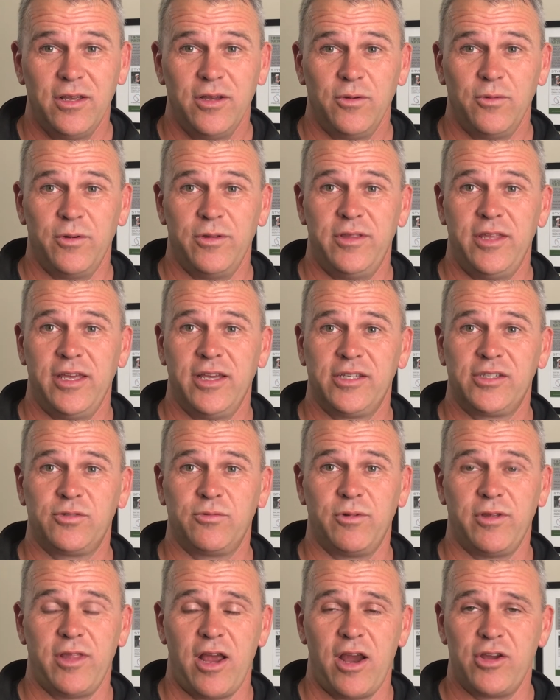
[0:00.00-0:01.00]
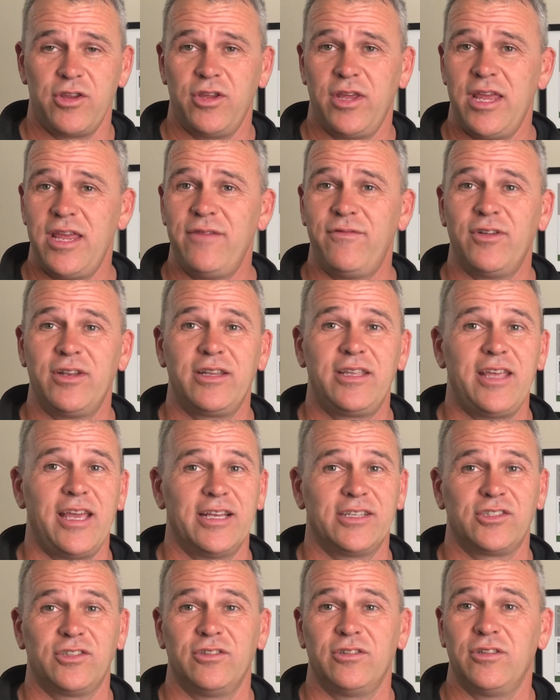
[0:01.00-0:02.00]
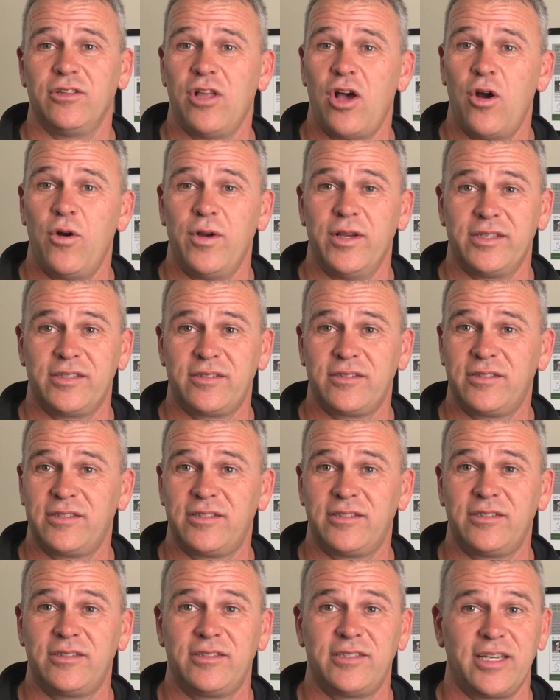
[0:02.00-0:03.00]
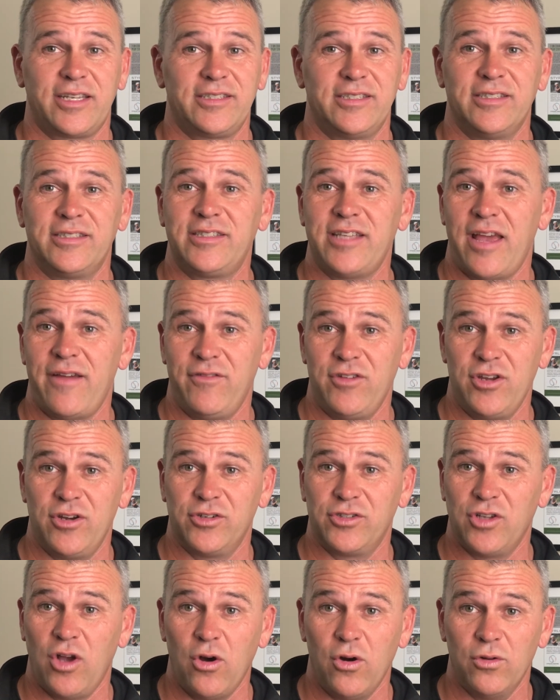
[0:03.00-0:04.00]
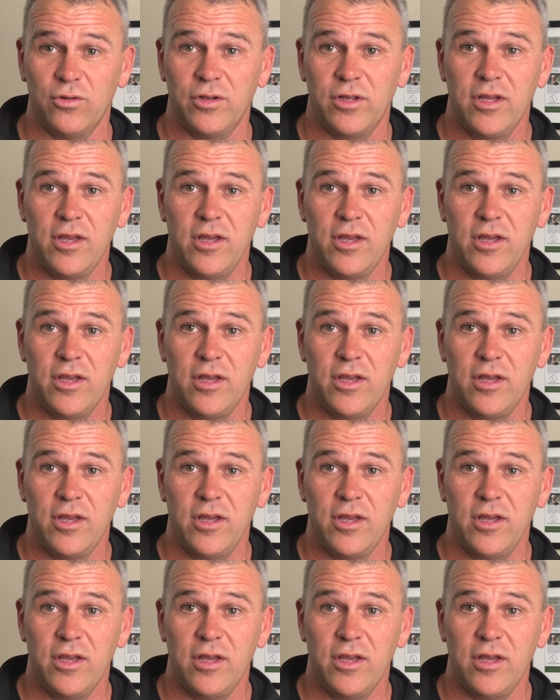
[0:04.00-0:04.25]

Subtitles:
with this, with our even as low as 6 and 7 years old.